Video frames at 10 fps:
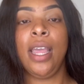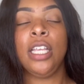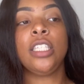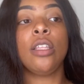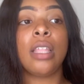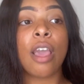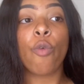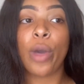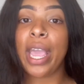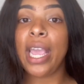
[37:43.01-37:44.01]
So that
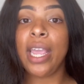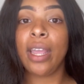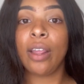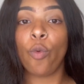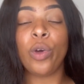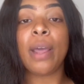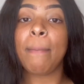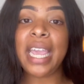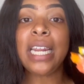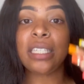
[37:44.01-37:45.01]
way, when a
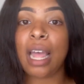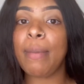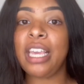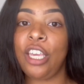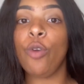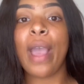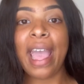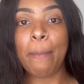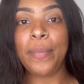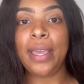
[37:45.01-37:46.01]
man is not making you
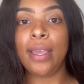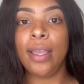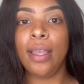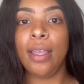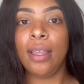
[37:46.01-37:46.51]
happy,